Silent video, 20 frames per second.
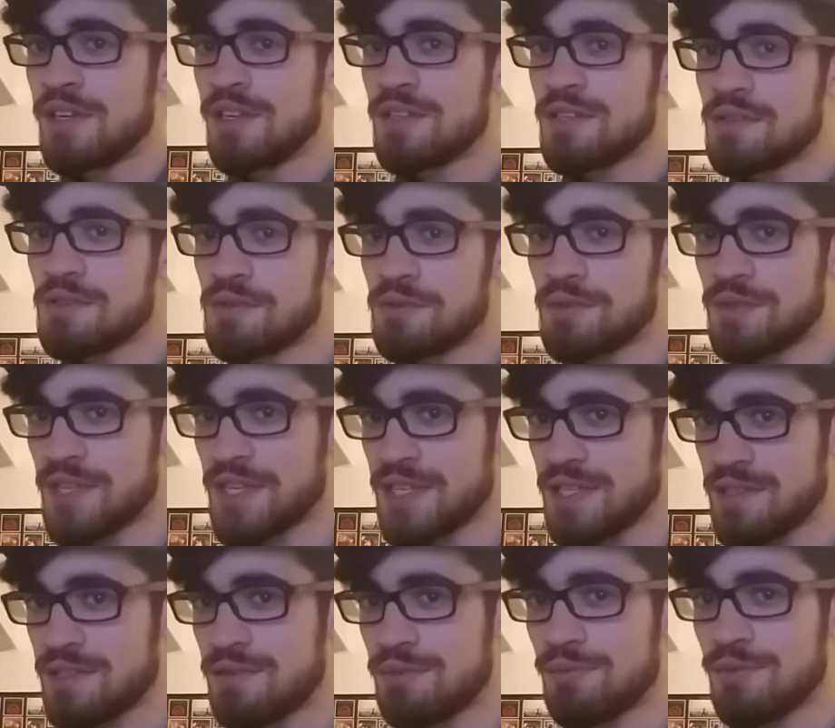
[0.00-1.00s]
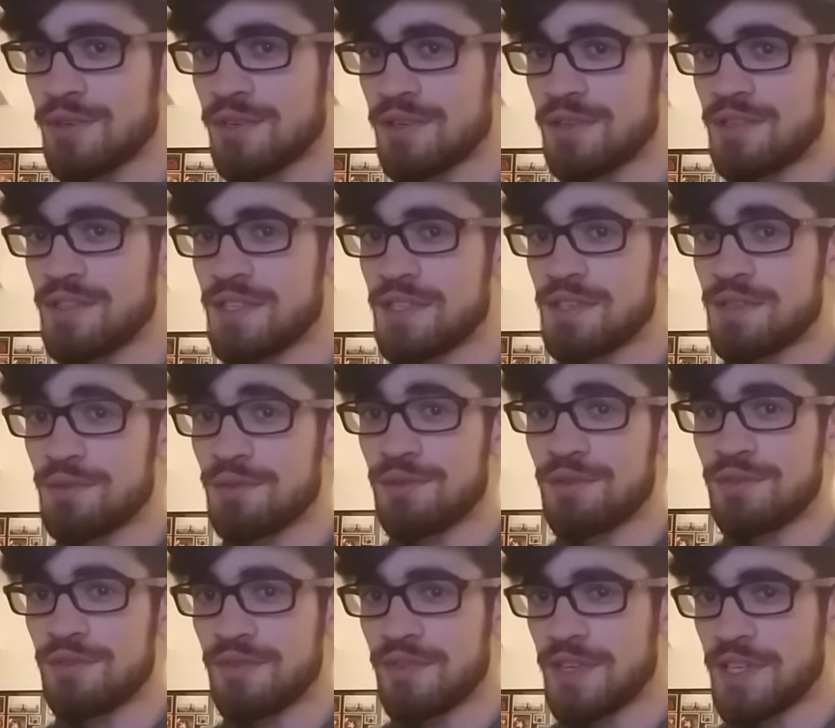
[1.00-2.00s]
So that's where this sort
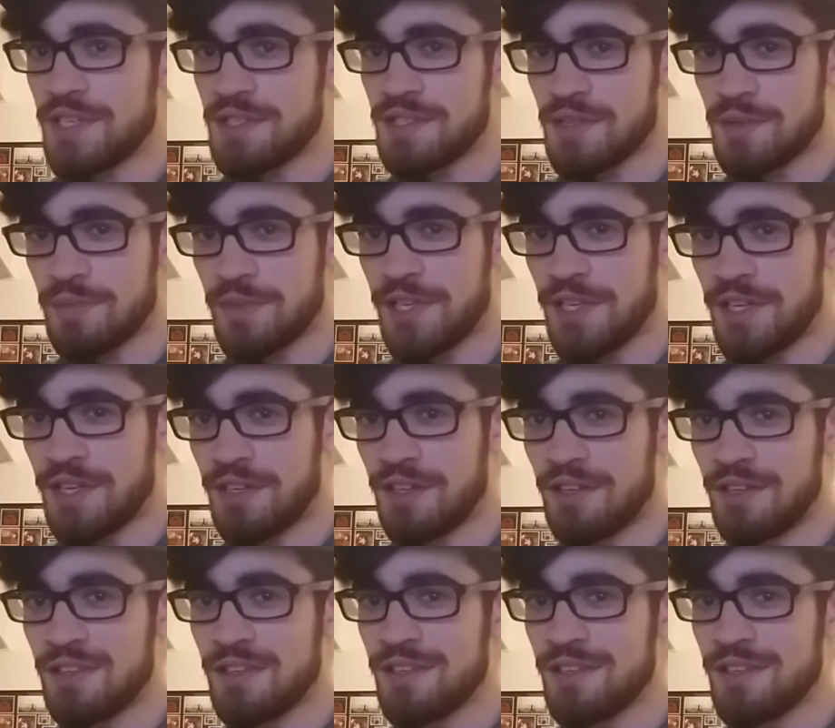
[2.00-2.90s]
of ends up getting